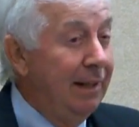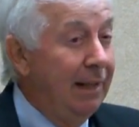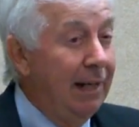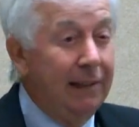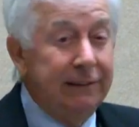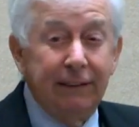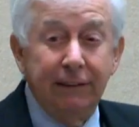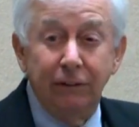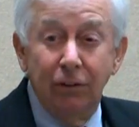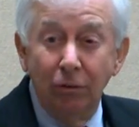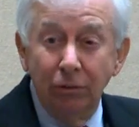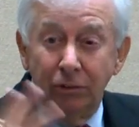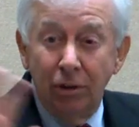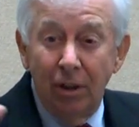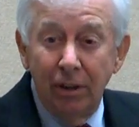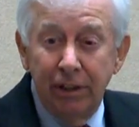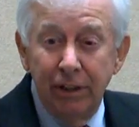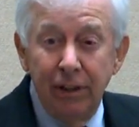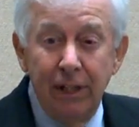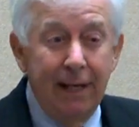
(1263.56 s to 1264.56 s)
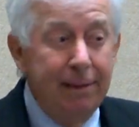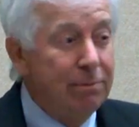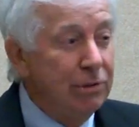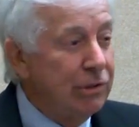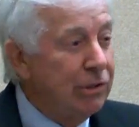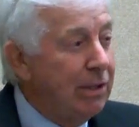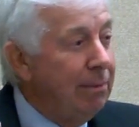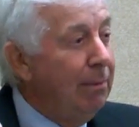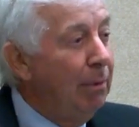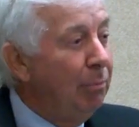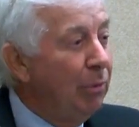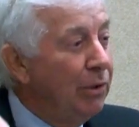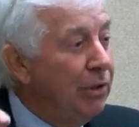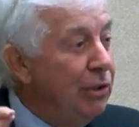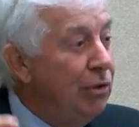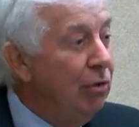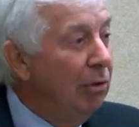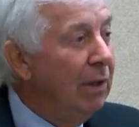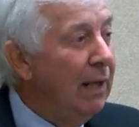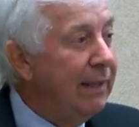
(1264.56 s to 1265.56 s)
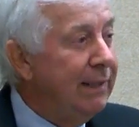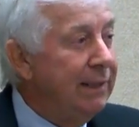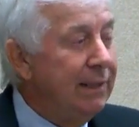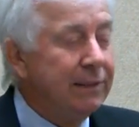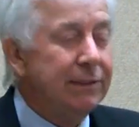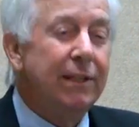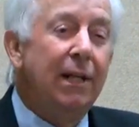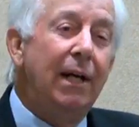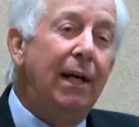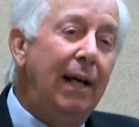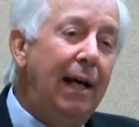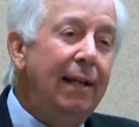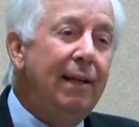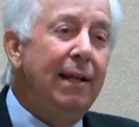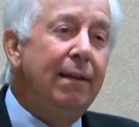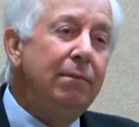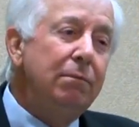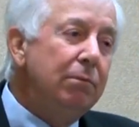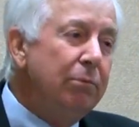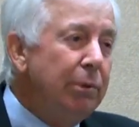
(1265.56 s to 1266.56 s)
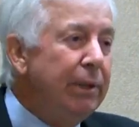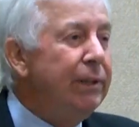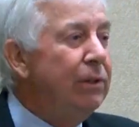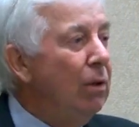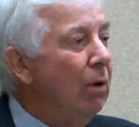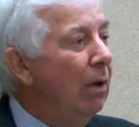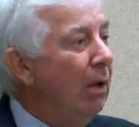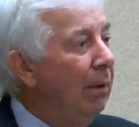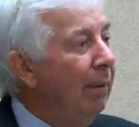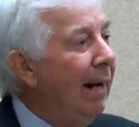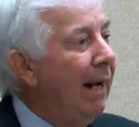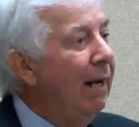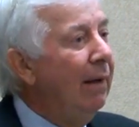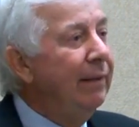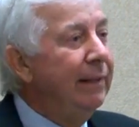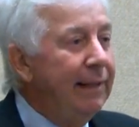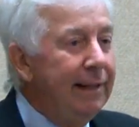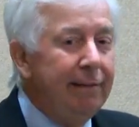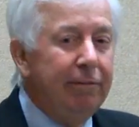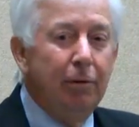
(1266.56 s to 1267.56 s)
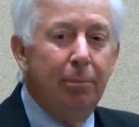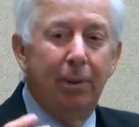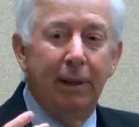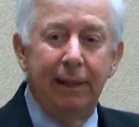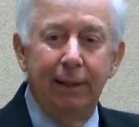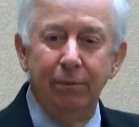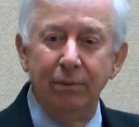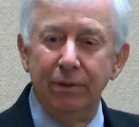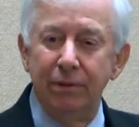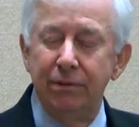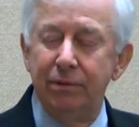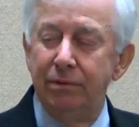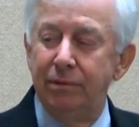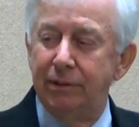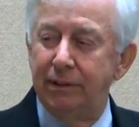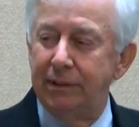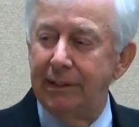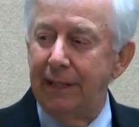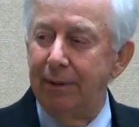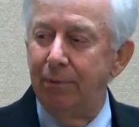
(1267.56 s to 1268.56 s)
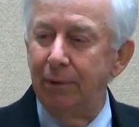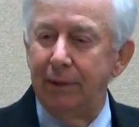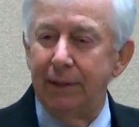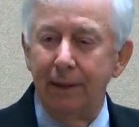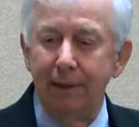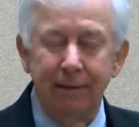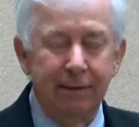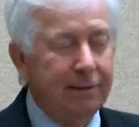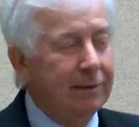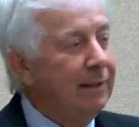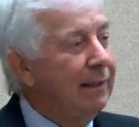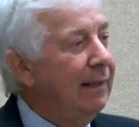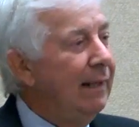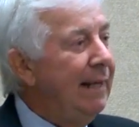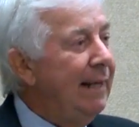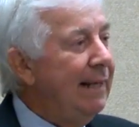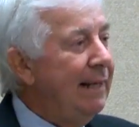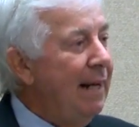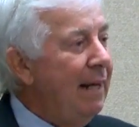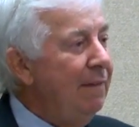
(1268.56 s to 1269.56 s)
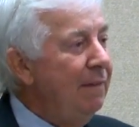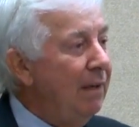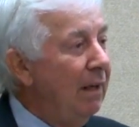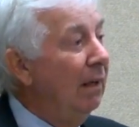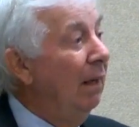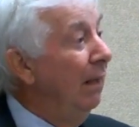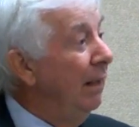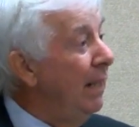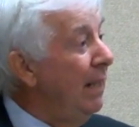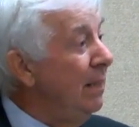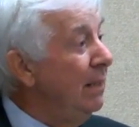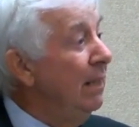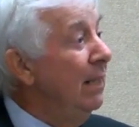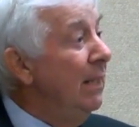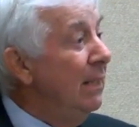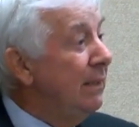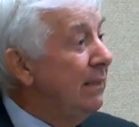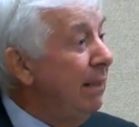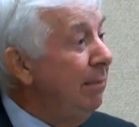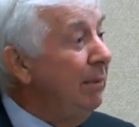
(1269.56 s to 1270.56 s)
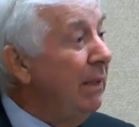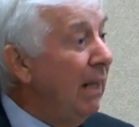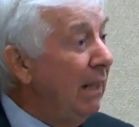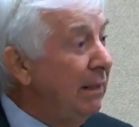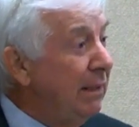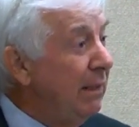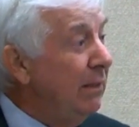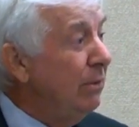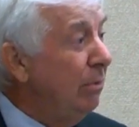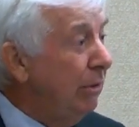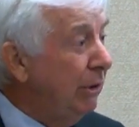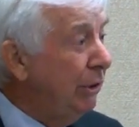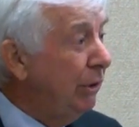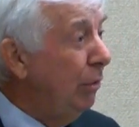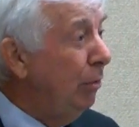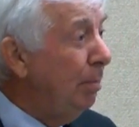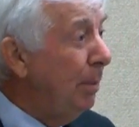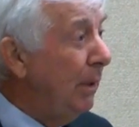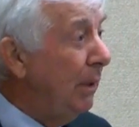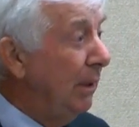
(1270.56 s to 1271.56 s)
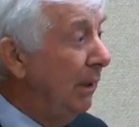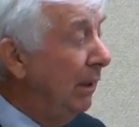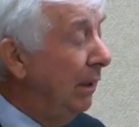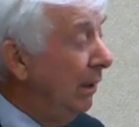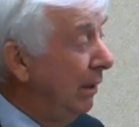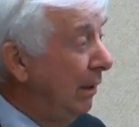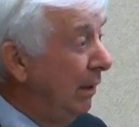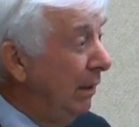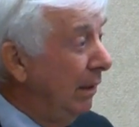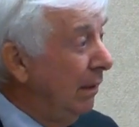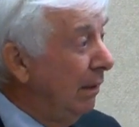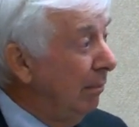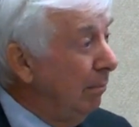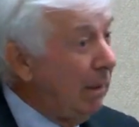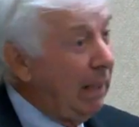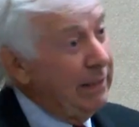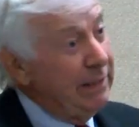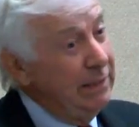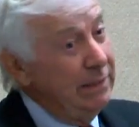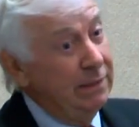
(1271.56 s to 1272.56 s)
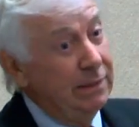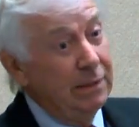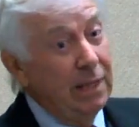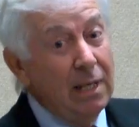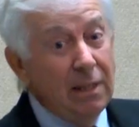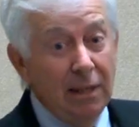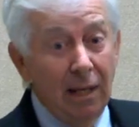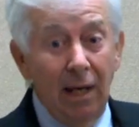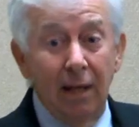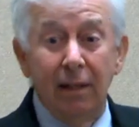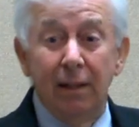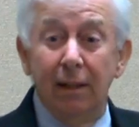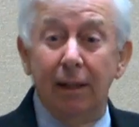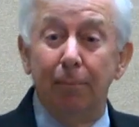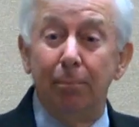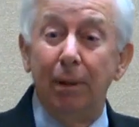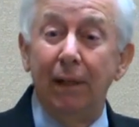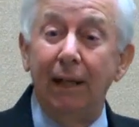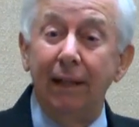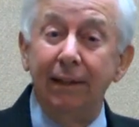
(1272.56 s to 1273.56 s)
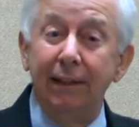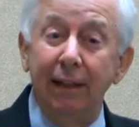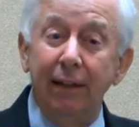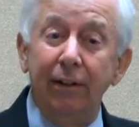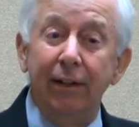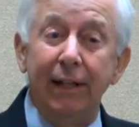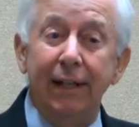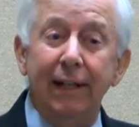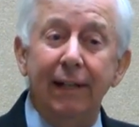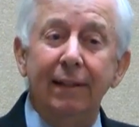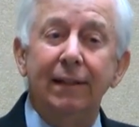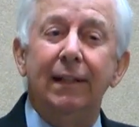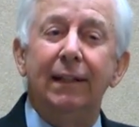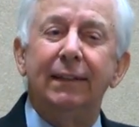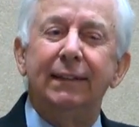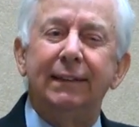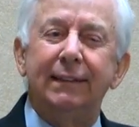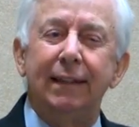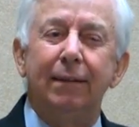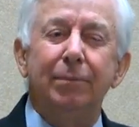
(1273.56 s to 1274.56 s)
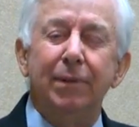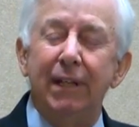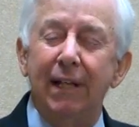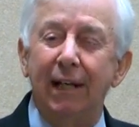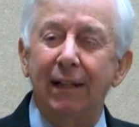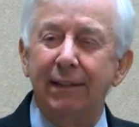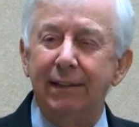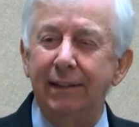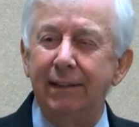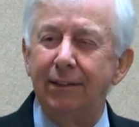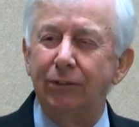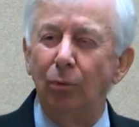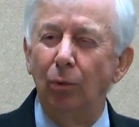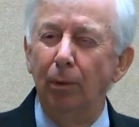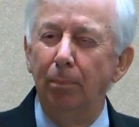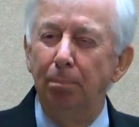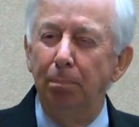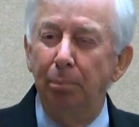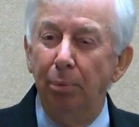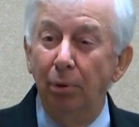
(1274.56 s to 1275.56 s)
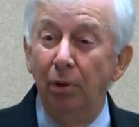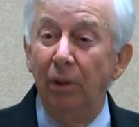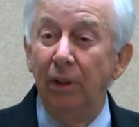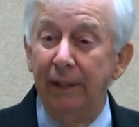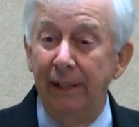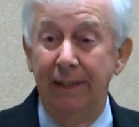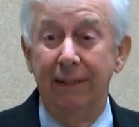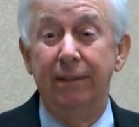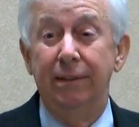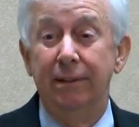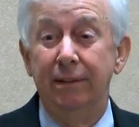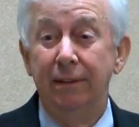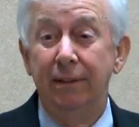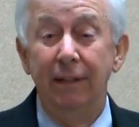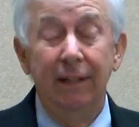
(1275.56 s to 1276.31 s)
And I said, don't talk to your neighbors, come up with your ideas. And then we'd go around and everybody would say what they had on there. Again, some of the ideas were stupid, but I didn't say that. But on the other hand, some of the ideas were brilliant.